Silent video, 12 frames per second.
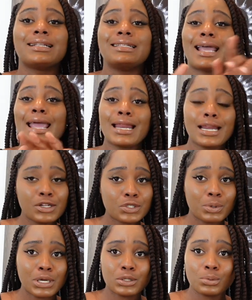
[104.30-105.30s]
Dating in
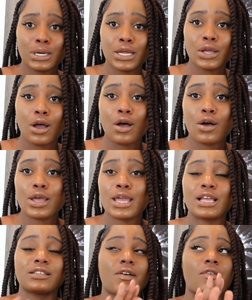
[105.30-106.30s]
2020, y'all,
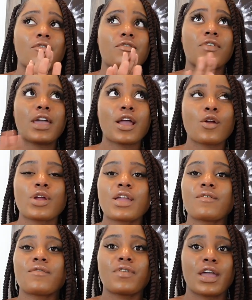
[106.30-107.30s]
is very,
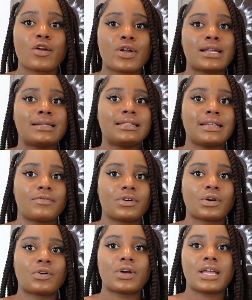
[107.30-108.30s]
very
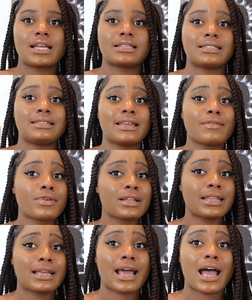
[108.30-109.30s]
difficult. It's
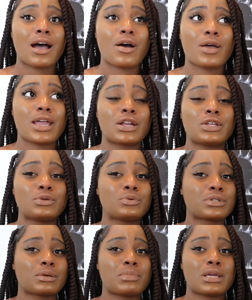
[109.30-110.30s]
different than how it
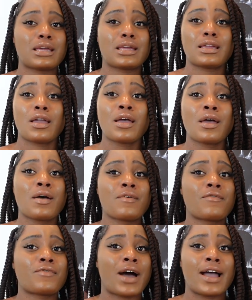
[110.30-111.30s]
used to be
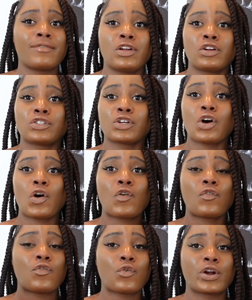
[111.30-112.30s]
5 years ago,
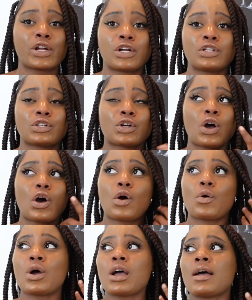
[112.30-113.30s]
4 years
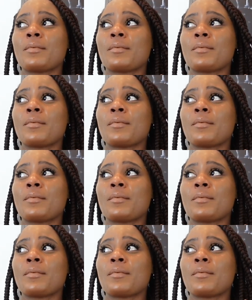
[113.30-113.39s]
ago.